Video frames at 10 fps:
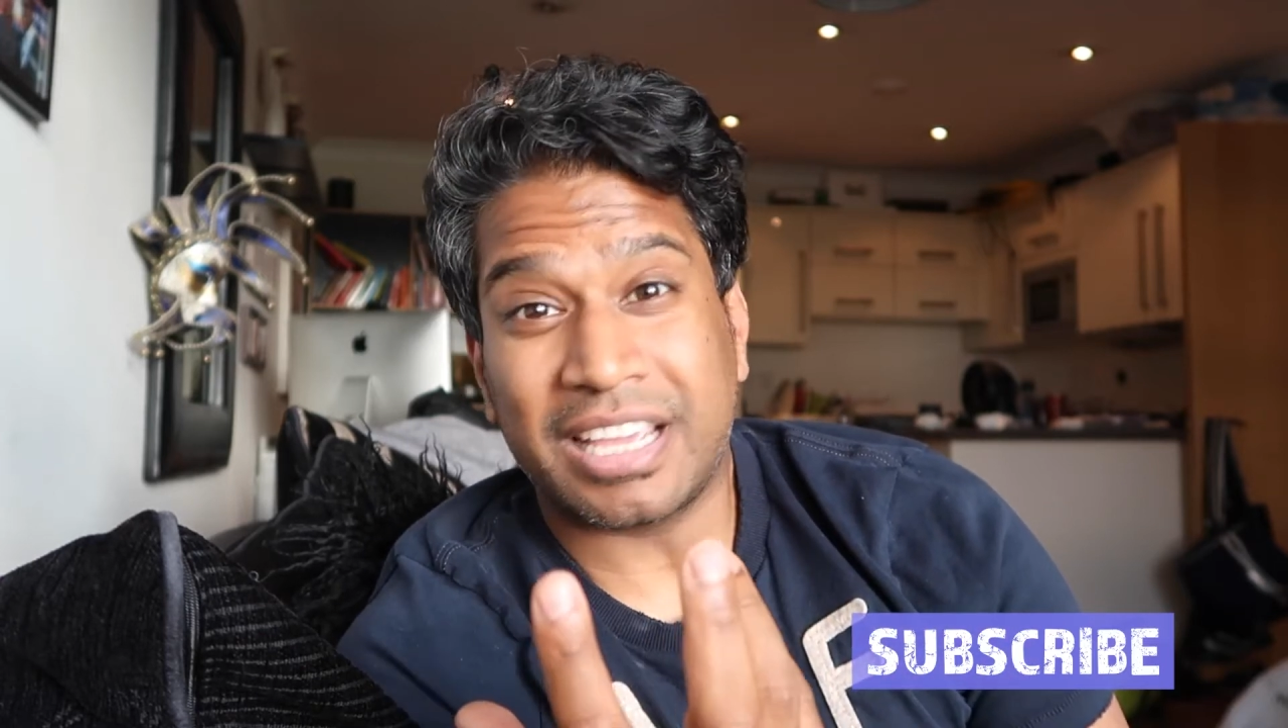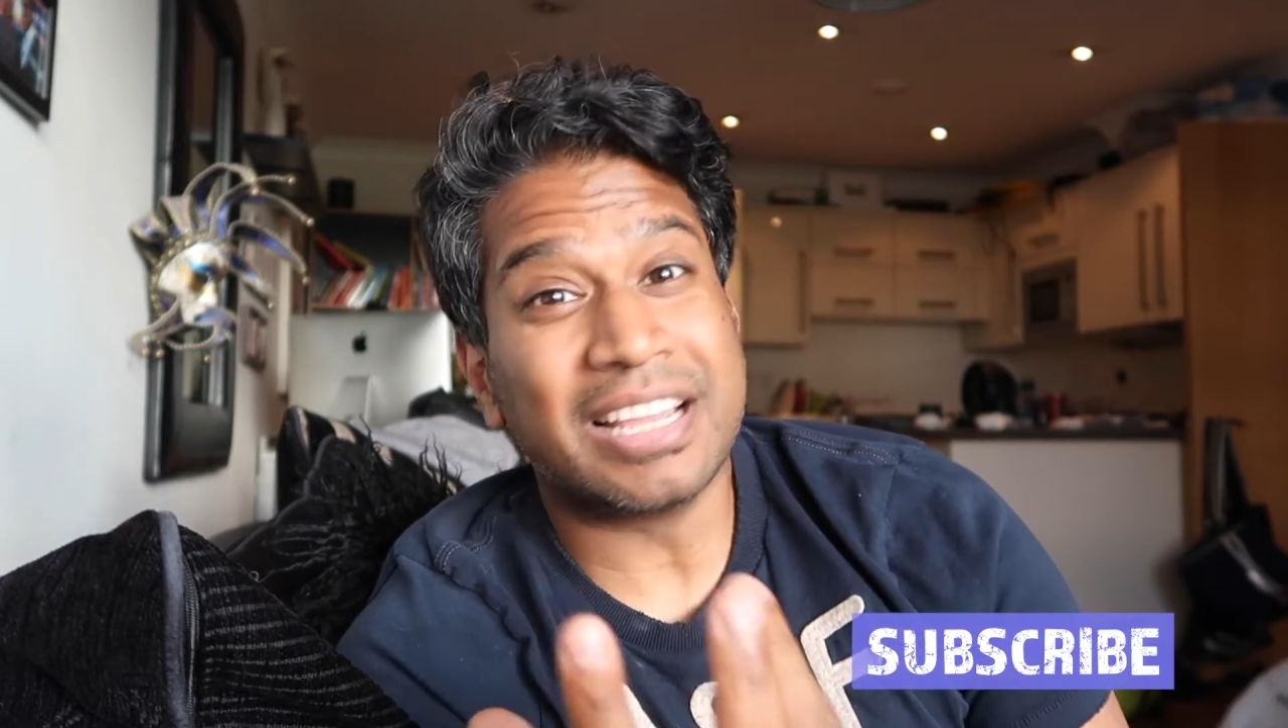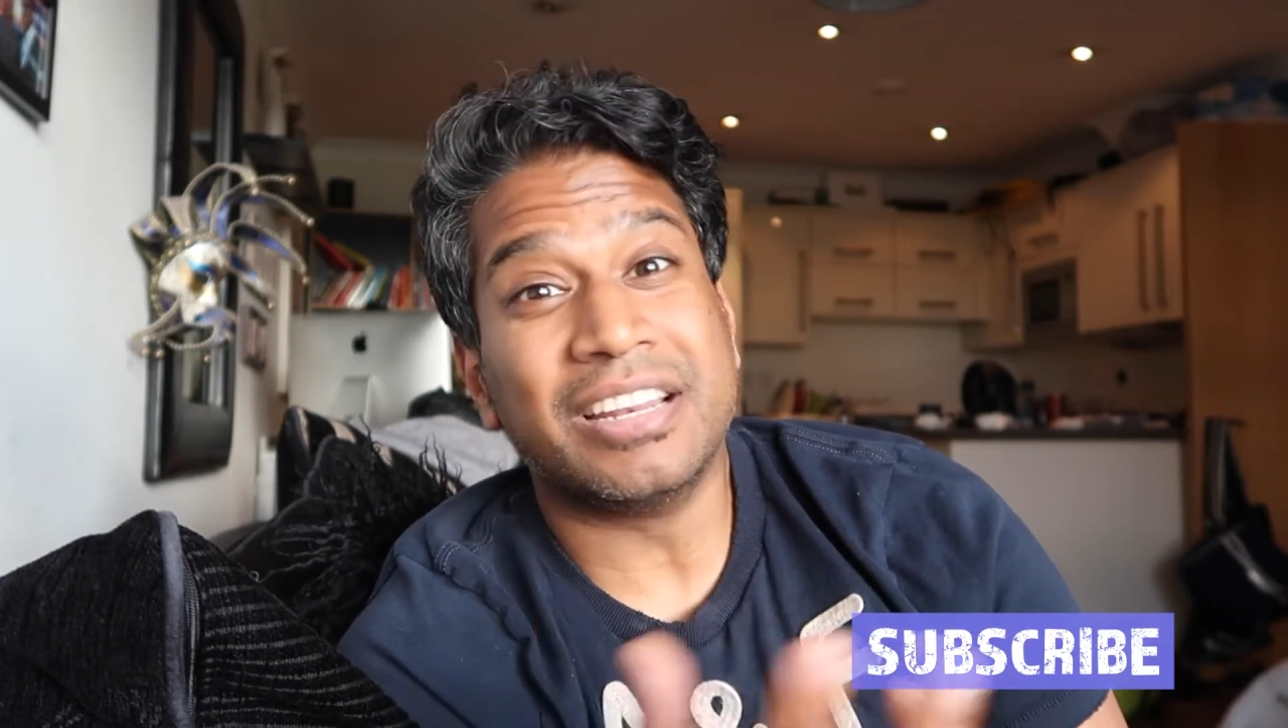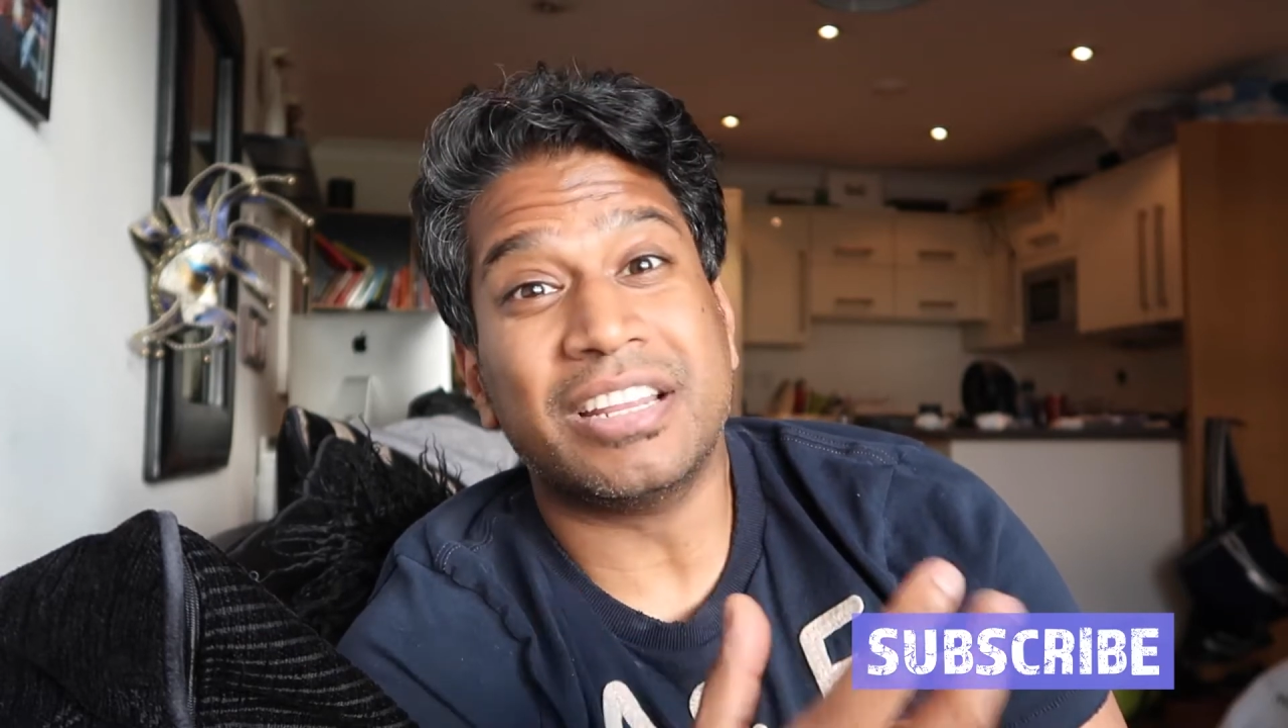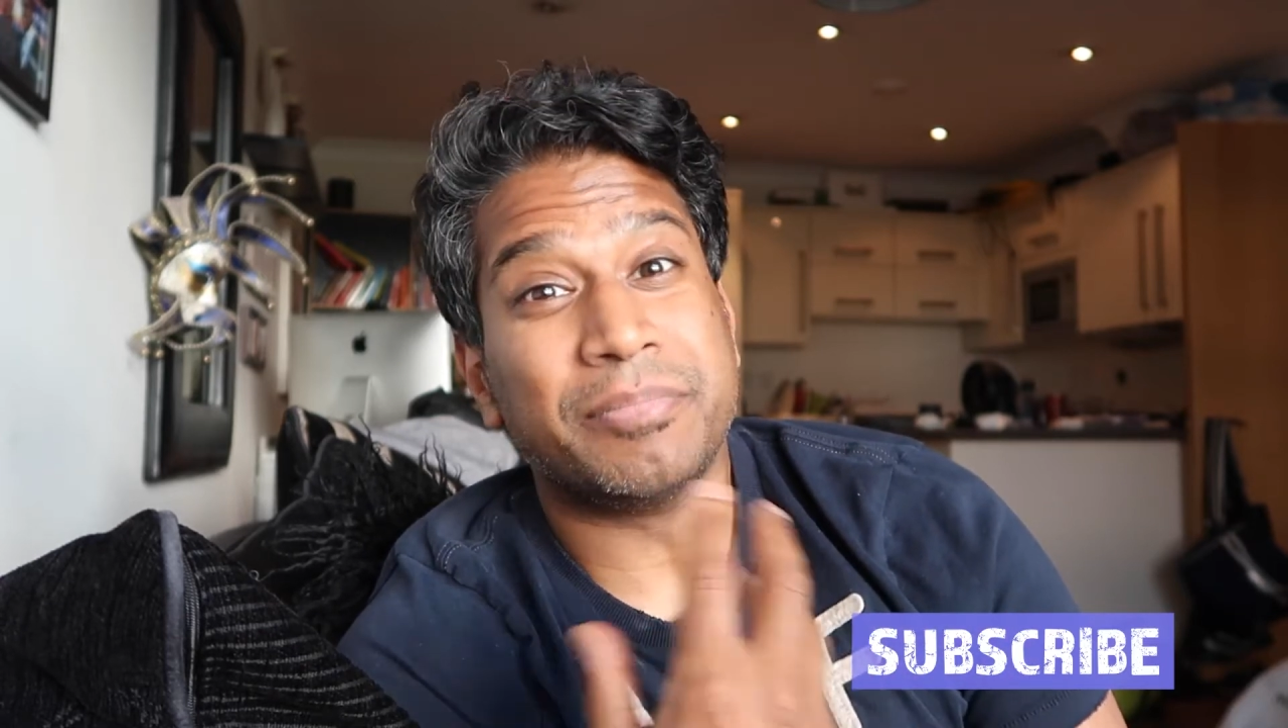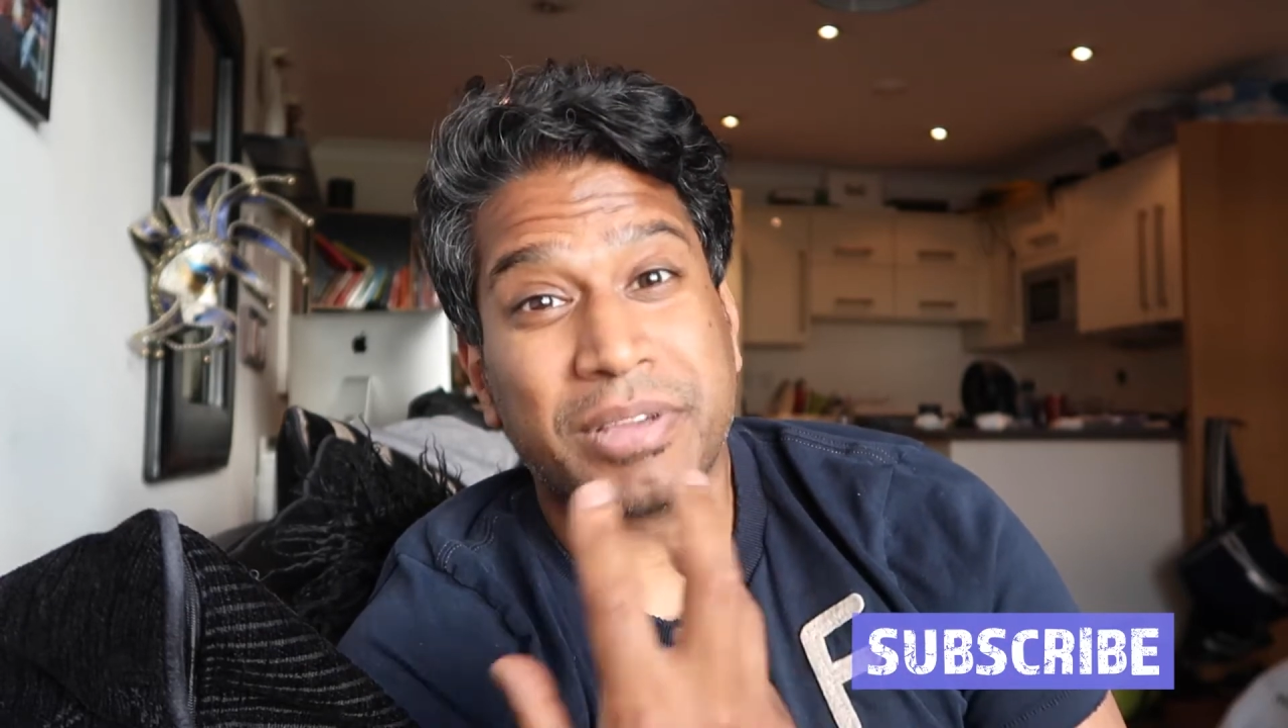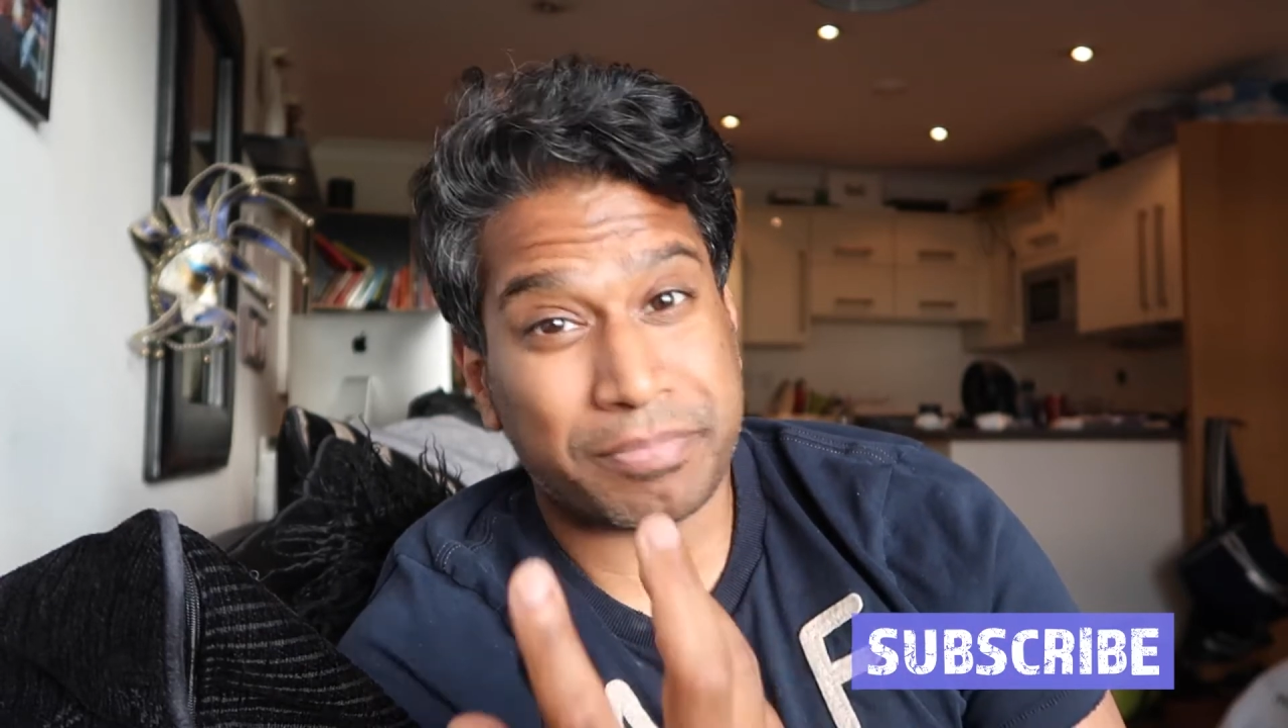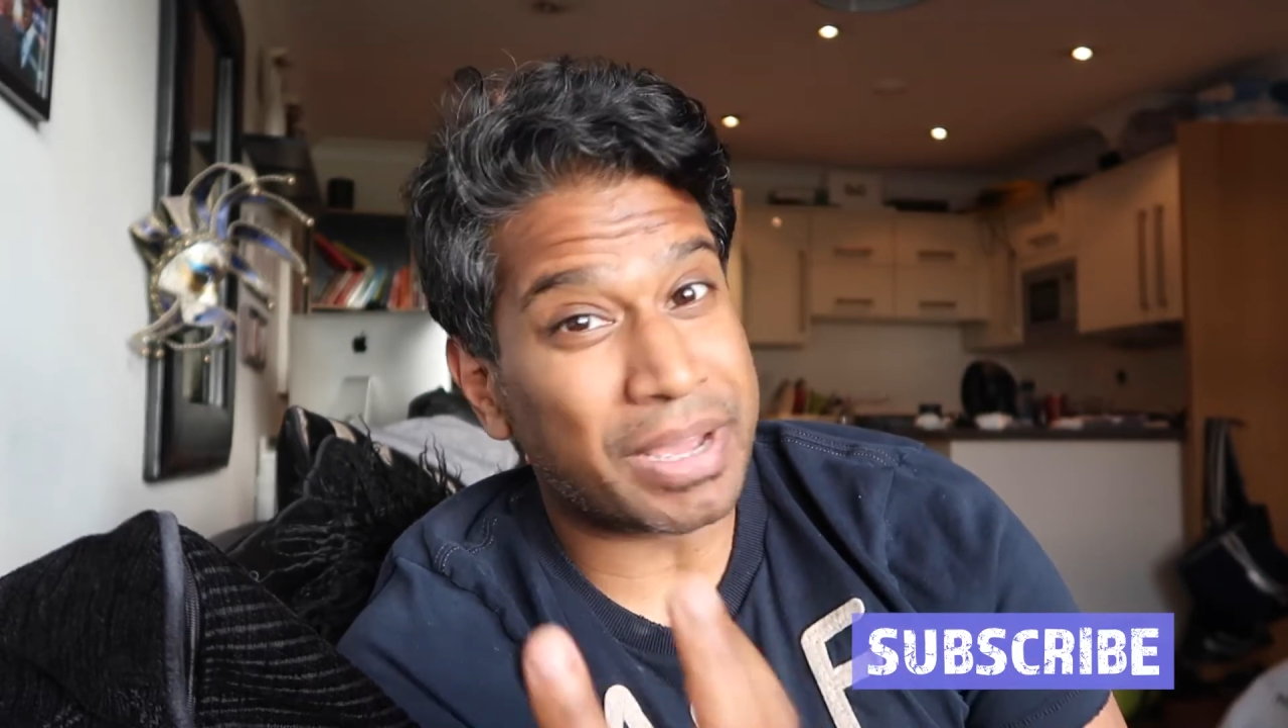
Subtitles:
in the big